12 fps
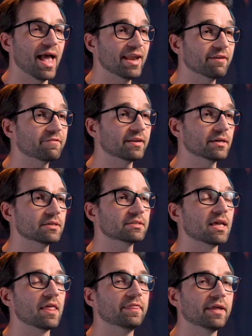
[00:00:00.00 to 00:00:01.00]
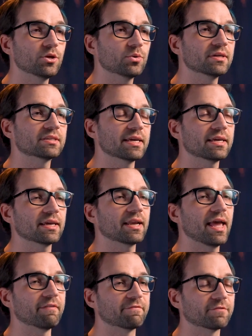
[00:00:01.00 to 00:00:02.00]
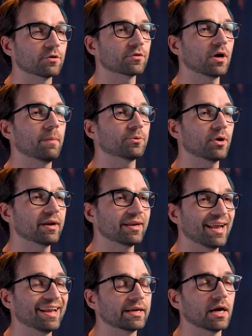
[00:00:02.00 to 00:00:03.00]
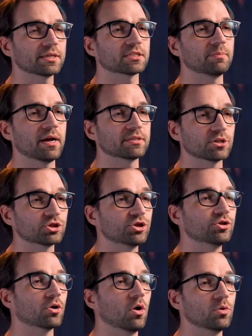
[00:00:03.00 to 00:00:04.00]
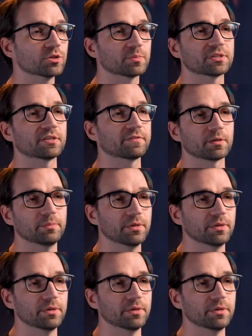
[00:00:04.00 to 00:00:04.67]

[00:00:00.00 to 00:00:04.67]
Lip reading: and if it is, then you can take it and further upgrade it and customize it to your own specific